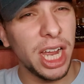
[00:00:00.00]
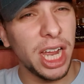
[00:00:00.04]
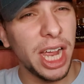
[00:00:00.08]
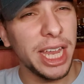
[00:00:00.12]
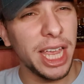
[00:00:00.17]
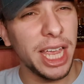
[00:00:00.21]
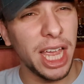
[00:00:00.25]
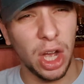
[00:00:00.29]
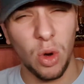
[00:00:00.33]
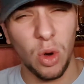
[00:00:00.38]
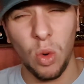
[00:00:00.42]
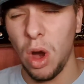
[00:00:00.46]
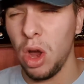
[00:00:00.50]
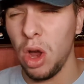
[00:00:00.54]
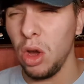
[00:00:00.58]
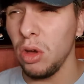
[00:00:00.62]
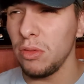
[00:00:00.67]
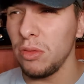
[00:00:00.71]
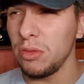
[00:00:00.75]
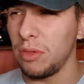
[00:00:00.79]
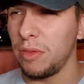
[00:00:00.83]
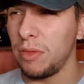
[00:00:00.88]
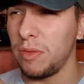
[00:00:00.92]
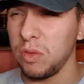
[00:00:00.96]
I get quite a lot
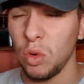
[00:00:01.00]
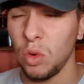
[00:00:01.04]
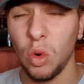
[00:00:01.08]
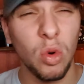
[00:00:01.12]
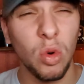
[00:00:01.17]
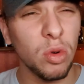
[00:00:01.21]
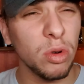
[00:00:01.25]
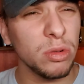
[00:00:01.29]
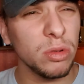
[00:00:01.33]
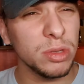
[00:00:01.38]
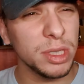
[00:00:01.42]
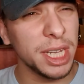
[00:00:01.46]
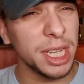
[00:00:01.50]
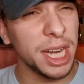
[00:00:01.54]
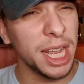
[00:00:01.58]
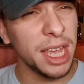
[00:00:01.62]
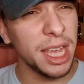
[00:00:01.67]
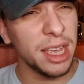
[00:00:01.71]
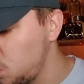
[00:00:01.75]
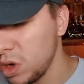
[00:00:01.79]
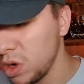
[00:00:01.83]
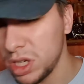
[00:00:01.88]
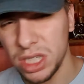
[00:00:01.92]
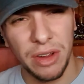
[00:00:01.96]
of the florals in
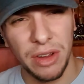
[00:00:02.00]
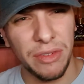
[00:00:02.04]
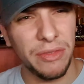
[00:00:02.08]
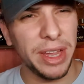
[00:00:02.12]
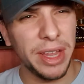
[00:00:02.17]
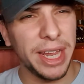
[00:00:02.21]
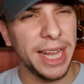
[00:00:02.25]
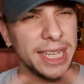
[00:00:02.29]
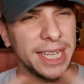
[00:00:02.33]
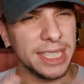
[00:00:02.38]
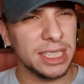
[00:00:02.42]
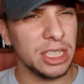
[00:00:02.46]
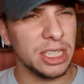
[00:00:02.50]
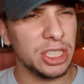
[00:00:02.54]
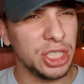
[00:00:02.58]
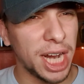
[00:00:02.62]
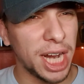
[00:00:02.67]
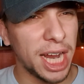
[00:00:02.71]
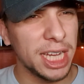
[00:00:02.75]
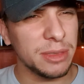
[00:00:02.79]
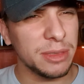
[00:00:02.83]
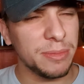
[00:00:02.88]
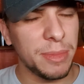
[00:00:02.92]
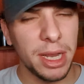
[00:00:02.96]
it, which I think is the
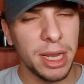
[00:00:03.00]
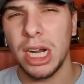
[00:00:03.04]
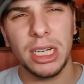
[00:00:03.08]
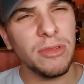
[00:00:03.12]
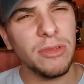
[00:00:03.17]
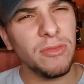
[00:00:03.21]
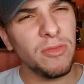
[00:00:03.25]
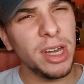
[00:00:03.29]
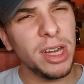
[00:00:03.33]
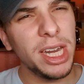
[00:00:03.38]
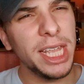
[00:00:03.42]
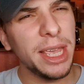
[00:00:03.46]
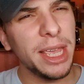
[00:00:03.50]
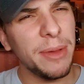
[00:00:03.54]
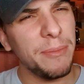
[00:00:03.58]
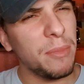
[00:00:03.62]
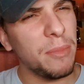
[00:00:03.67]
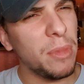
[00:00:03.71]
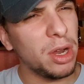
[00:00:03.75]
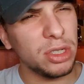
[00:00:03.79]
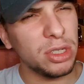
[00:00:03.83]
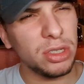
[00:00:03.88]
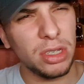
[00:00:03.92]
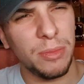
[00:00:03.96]
jasmine. I didn't really get
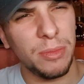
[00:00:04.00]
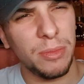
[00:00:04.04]
much of the